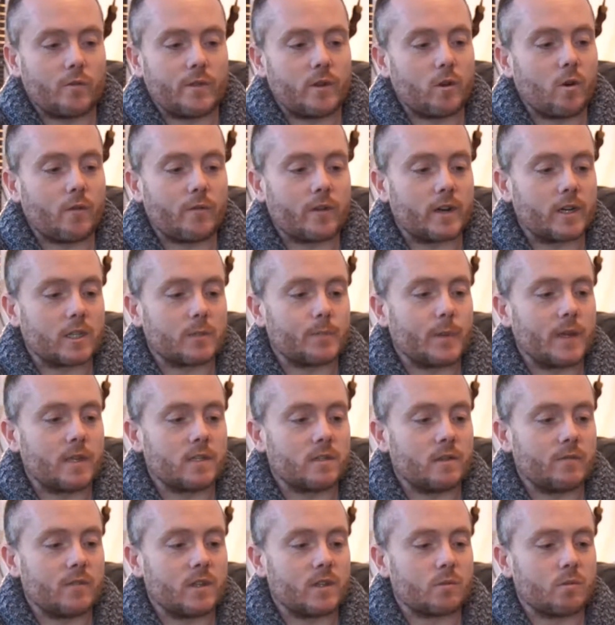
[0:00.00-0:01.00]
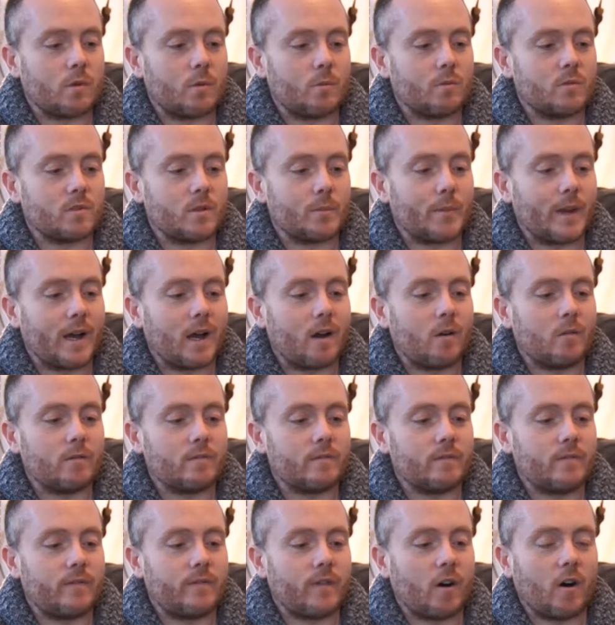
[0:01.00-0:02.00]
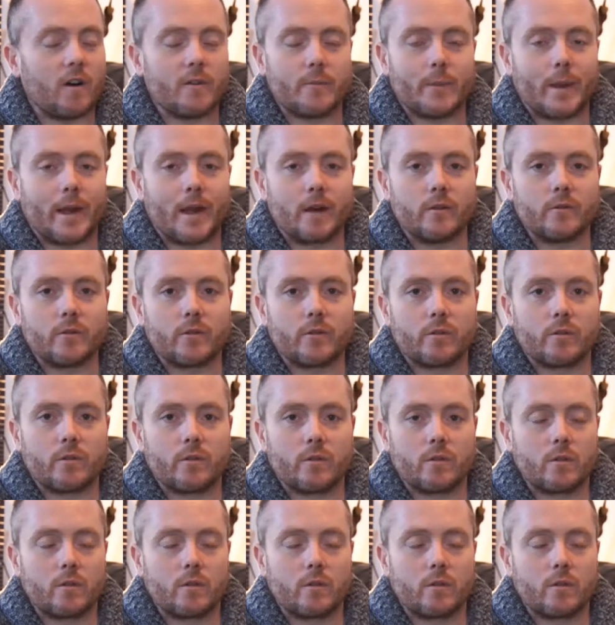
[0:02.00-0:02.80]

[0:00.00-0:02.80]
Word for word: They're not very expensive. This one was about five pounds,